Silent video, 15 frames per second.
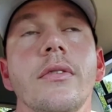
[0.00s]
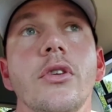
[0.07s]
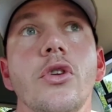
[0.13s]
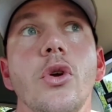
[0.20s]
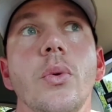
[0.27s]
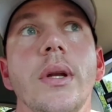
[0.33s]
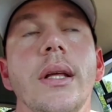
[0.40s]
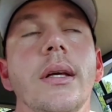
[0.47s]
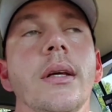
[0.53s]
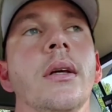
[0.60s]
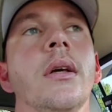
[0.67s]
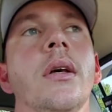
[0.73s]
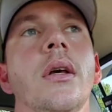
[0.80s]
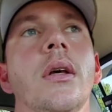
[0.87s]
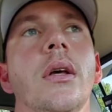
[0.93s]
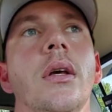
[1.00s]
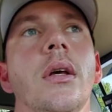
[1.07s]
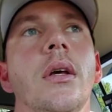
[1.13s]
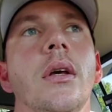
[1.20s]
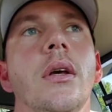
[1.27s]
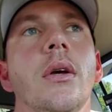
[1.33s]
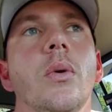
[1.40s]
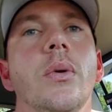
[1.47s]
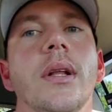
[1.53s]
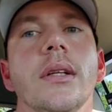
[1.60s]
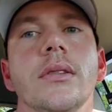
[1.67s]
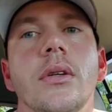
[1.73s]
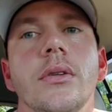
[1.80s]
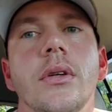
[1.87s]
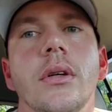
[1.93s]
tuning when
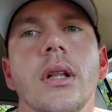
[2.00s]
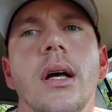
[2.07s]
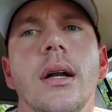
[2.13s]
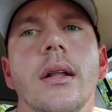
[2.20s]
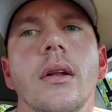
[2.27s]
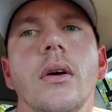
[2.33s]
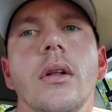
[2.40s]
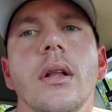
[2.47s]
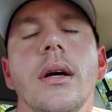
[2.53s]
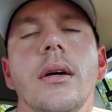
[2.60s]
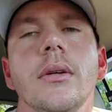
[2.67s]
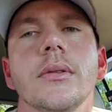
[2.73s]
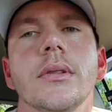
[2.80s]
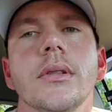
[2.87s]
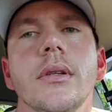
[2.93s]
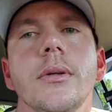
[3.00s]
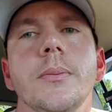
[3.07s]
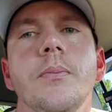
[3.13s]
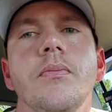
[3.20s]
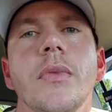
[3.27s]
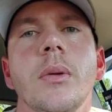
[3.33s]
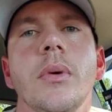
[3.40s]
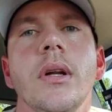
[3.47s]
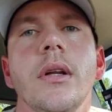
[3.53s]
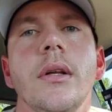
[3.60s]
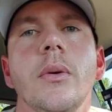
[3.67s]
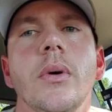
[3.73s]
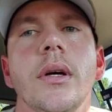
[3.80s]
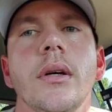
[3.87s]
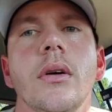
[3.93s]
that's all done, line it all out. So, but
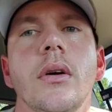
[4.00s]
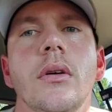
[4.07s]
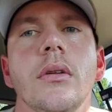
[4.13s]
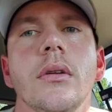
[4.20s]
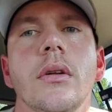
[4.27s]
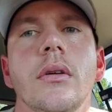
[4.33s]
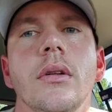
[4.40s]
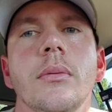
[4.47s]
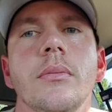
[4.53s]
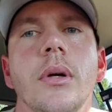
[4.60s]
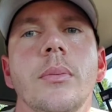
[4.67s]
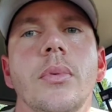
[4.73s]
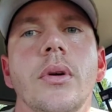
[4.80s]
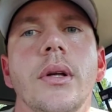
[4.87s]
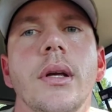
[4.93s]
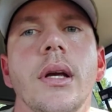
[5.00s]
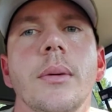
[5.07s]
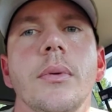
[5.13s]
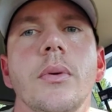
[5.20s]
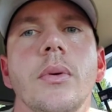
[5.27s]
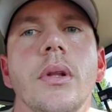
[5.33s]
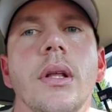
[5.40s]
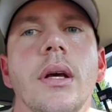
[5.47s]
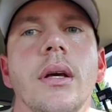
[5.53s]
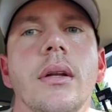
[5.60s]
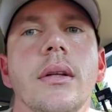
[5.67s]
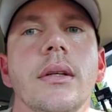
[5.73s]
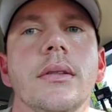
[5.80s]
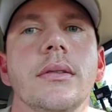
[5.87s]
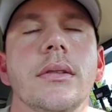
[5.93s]
anyway, all in all, I'm pretty happy with that.
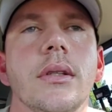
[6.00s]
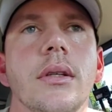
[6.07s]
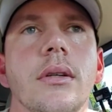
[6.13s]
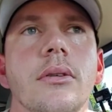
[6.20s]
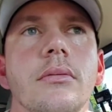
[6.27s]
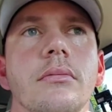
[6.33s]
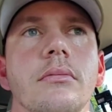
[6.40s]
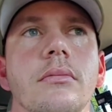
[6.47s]
It's a